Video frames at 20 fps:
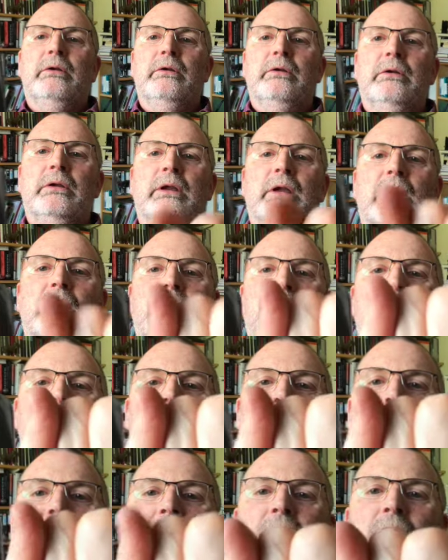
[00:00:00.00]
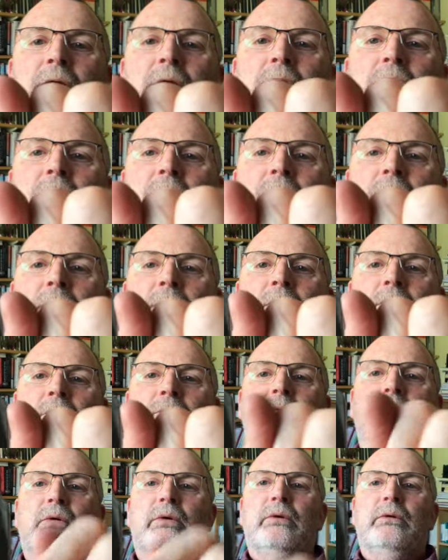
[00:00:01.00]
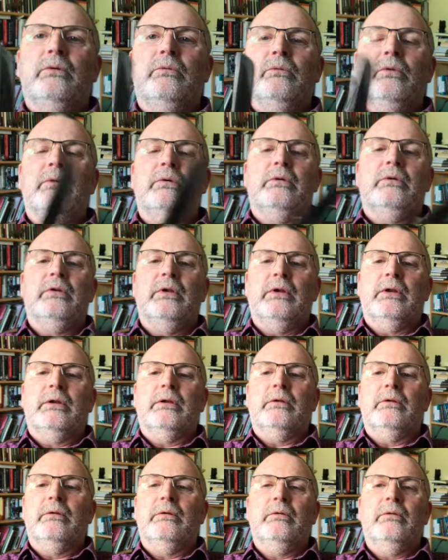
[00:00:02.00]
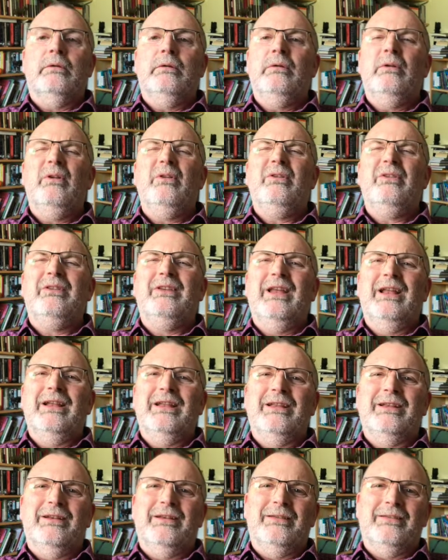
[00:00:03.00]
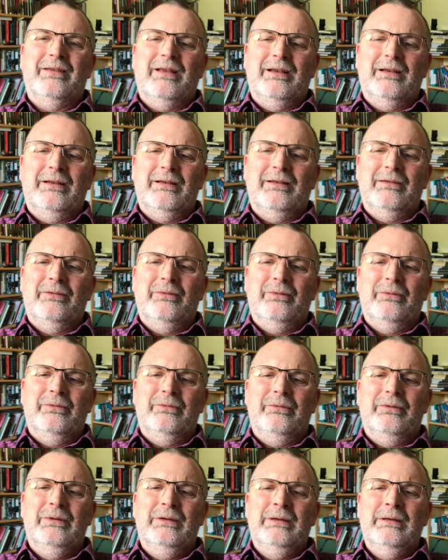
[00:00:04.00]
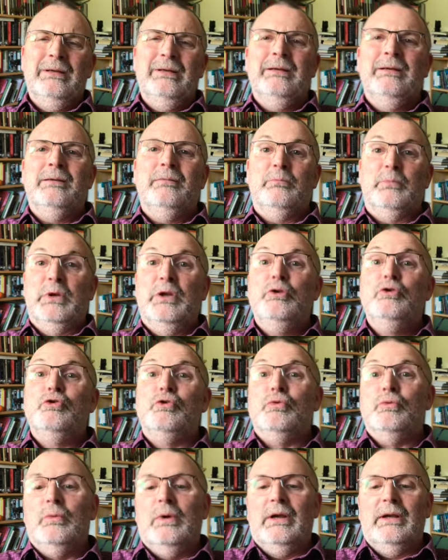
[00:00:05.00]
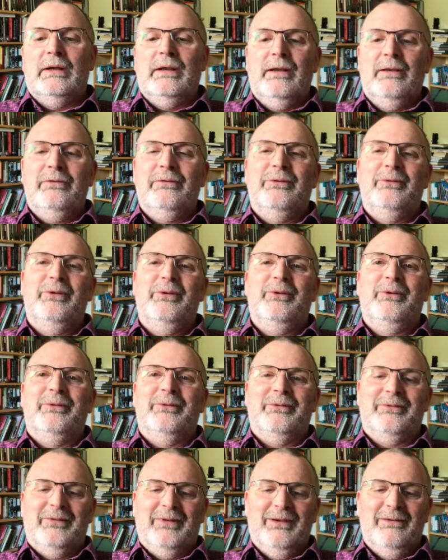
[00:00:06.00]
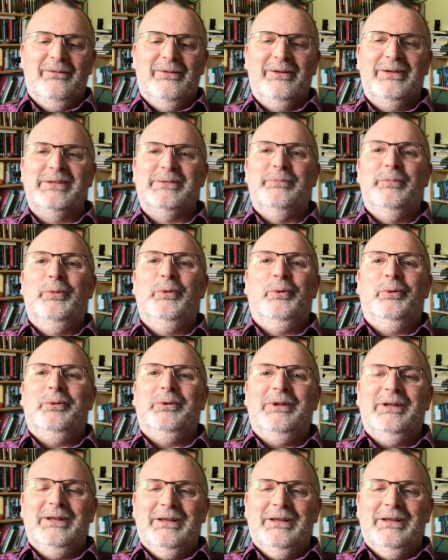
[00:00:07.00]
Again, very very delicate. Not delicate exactly, sort of bijou, I guess you could say. Very small.